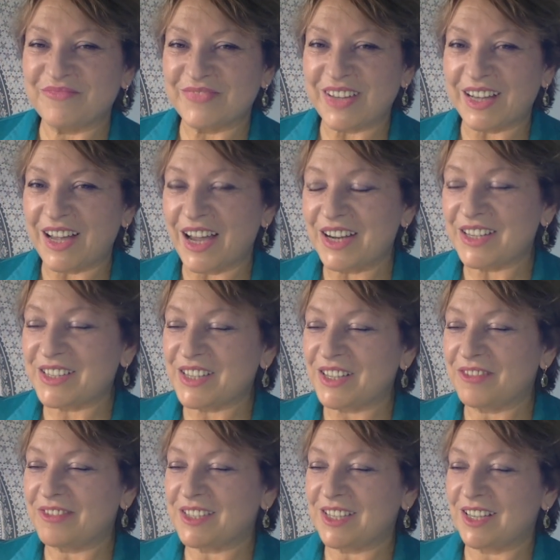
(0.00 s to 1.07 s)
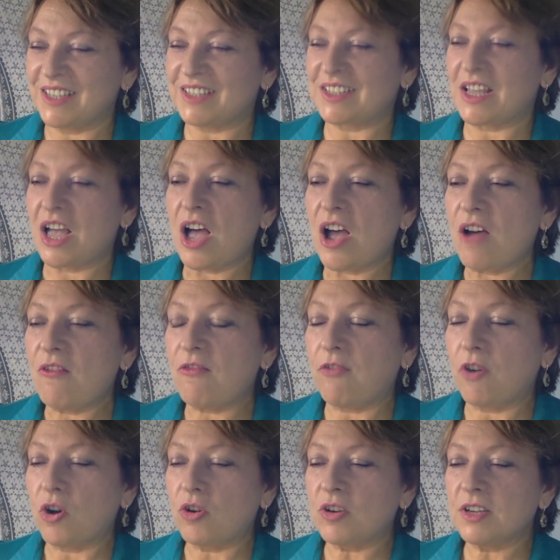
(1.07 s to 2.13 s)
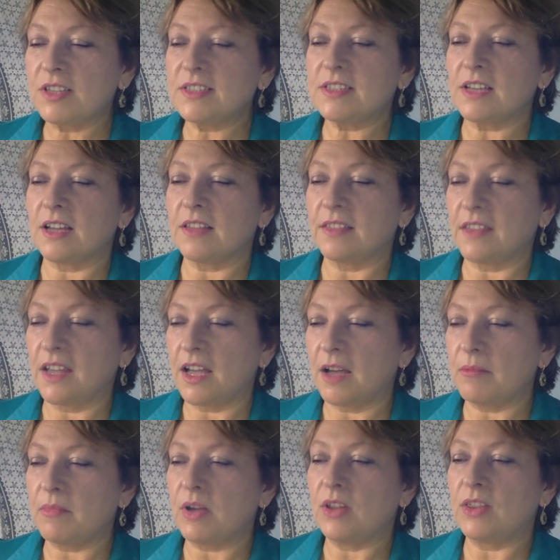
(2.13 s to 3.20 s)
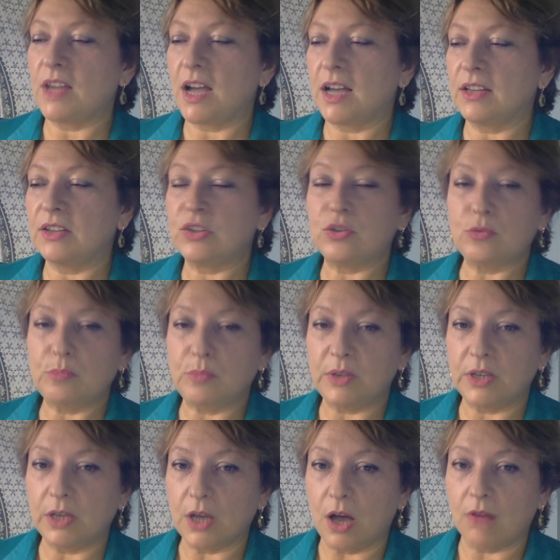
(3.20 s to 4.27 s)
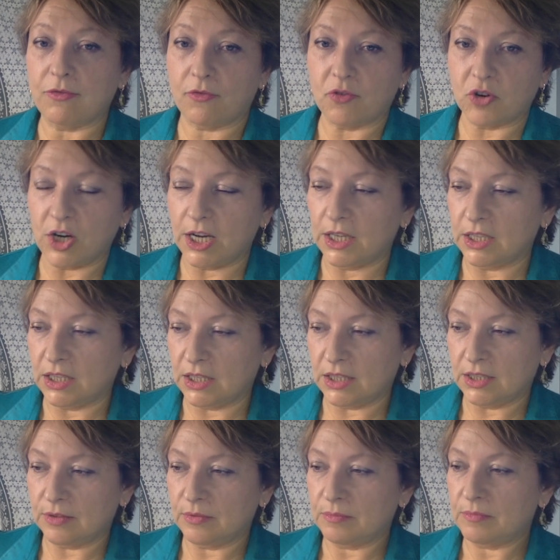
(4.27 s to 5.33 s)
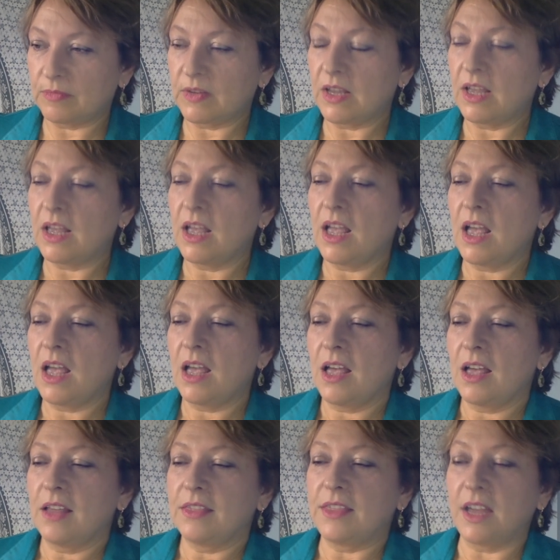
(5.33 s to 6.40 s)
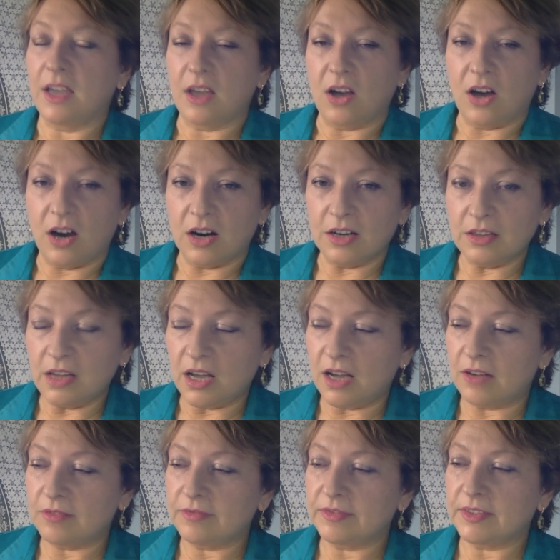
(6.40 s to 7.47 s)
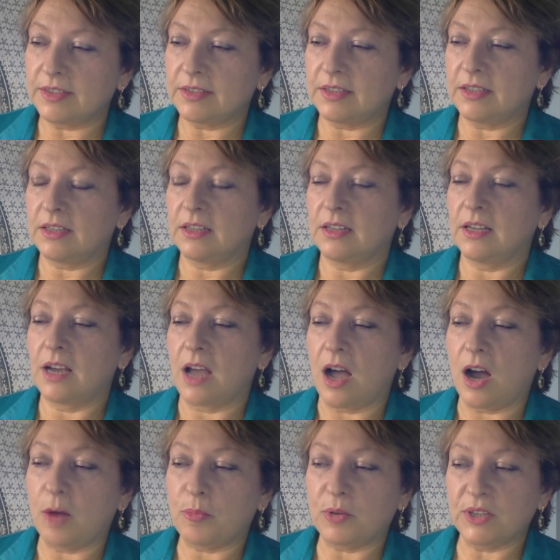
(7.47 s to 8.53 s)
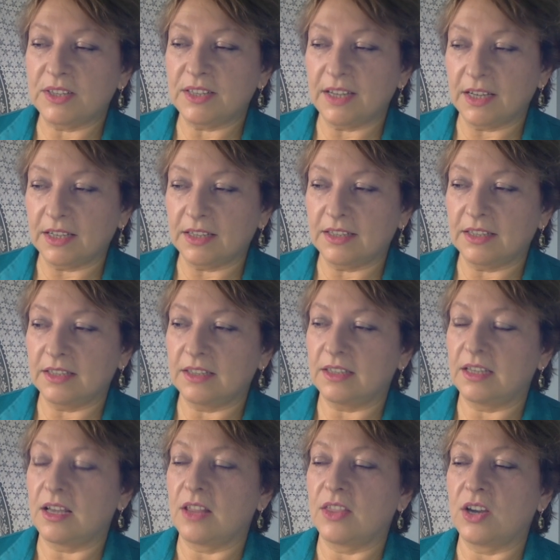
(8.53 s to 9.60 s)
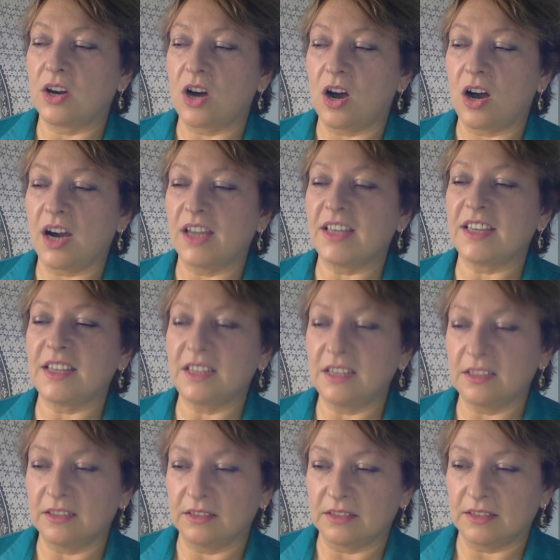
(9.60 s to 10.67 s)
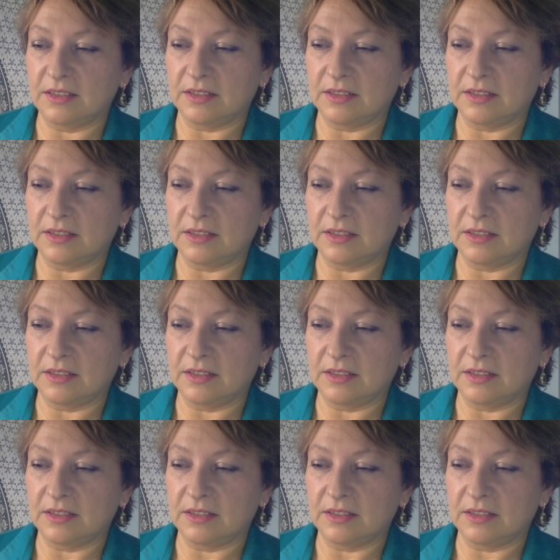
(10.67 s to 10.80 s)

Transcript: higher self says, focus on them not to be afraid. They are loved, they are protected, they are healed.